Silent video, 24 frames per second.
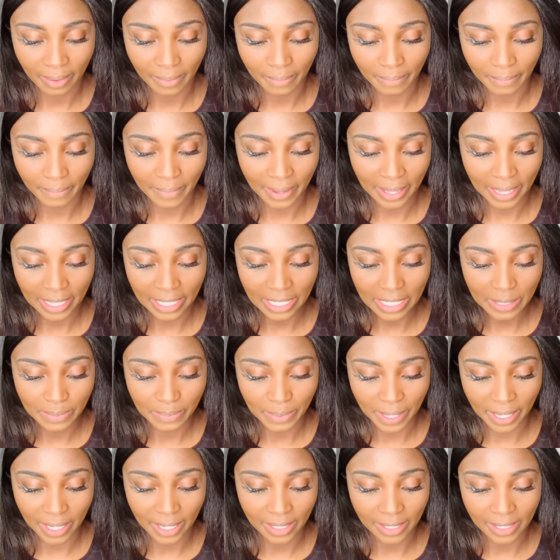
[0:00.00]
my
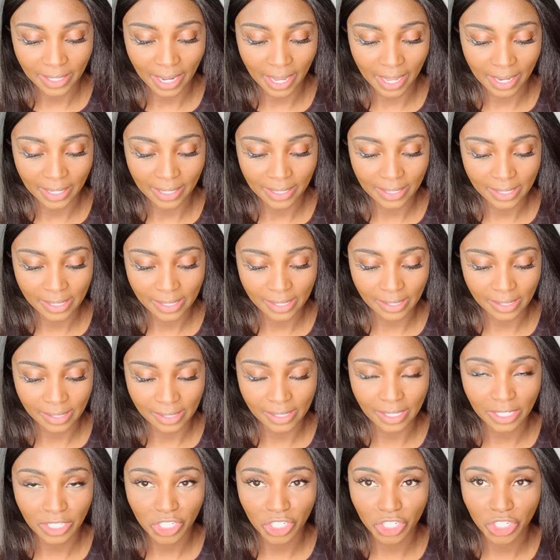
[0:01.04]
husband, and it's
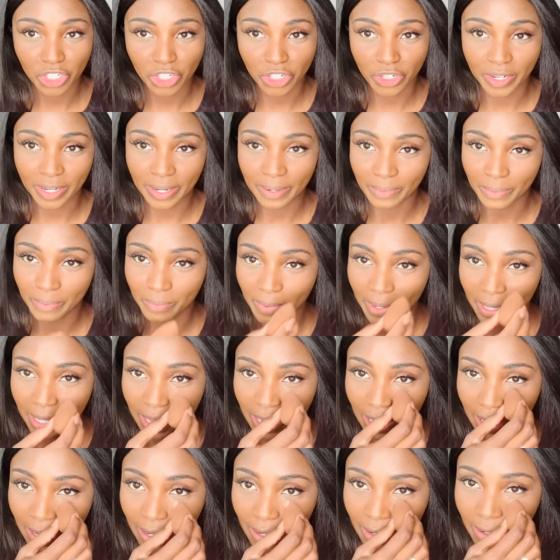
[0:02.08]
such a treat when we
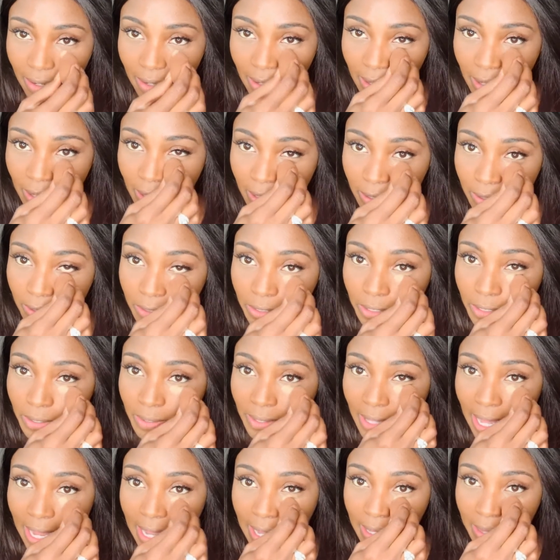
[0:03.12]
can do
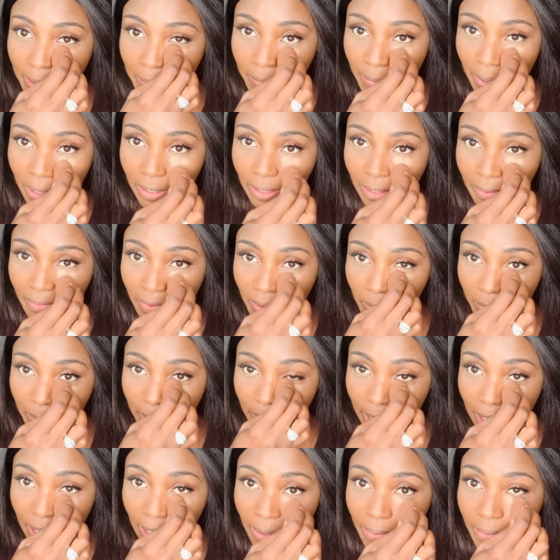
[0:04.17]
that in the middle of the
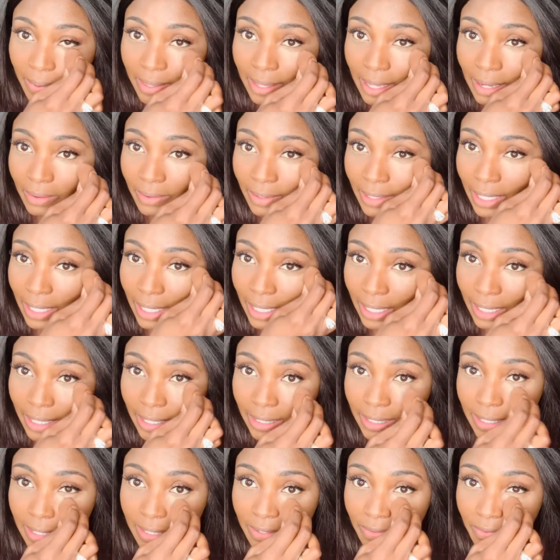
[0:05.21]
week without
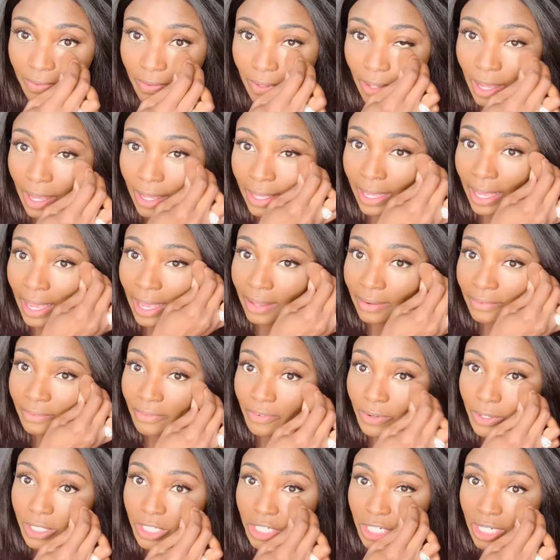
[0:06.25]
kids. Again,
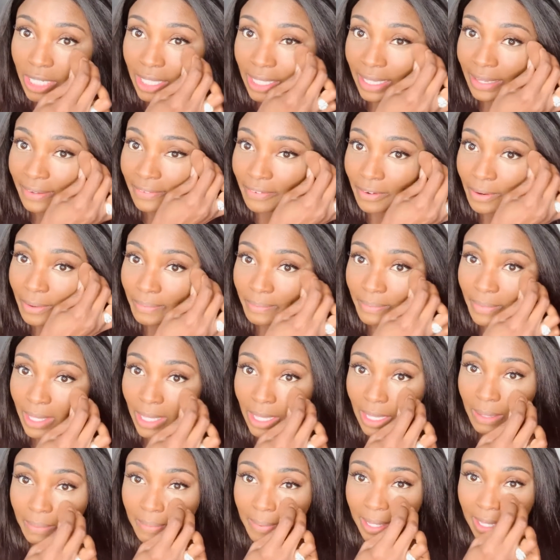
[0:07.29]
fortunately for
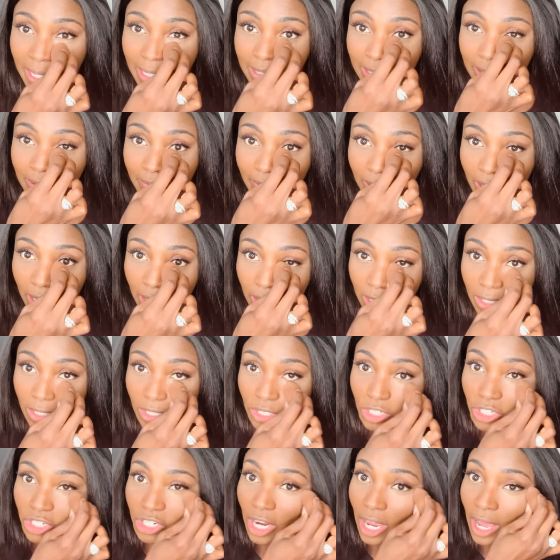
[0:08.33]
me, because of his
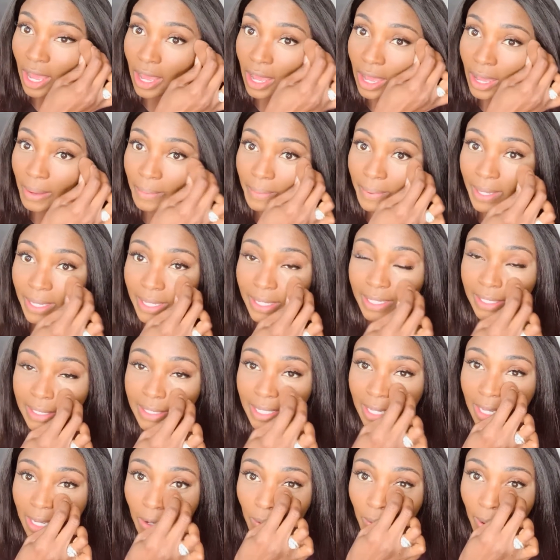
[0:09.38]
job, he does
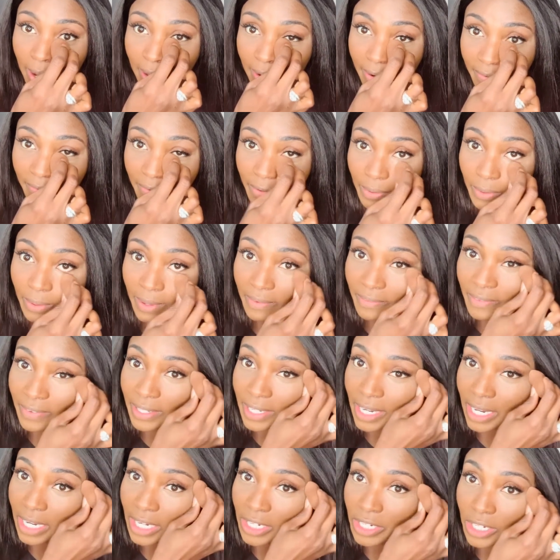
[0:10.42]
get quite a few
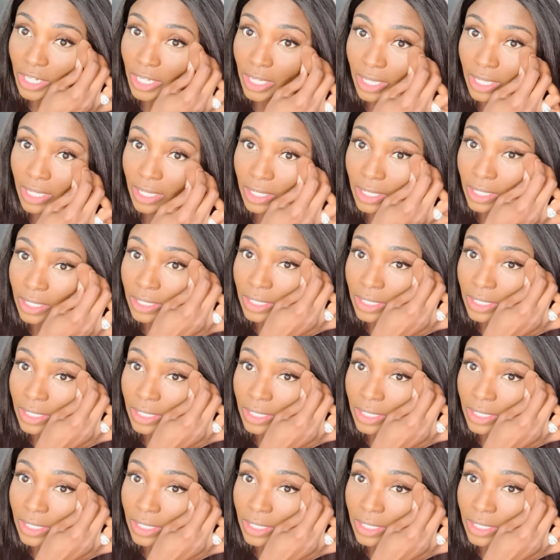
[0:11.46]
invitations